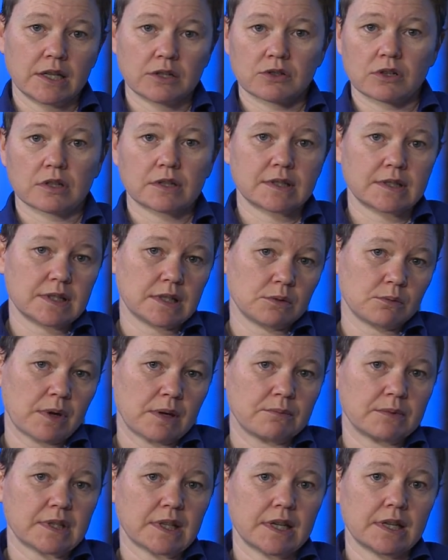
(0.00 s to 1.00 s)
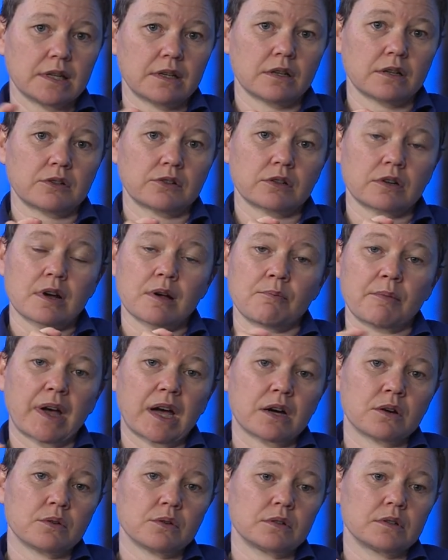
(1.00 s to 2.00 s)
HRC website under
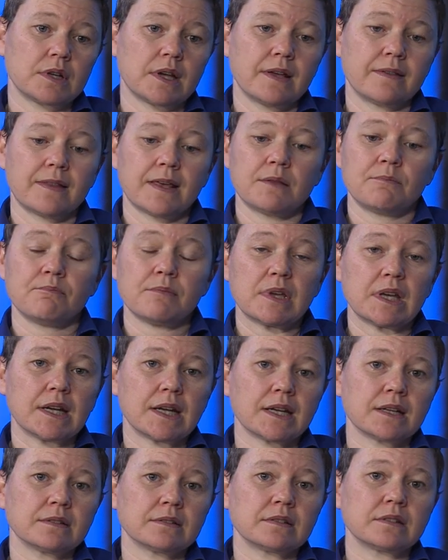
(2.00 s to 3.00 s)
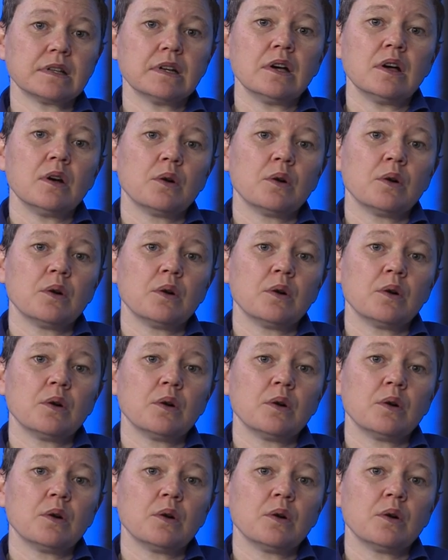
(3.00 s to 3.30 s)
About and then Meetings.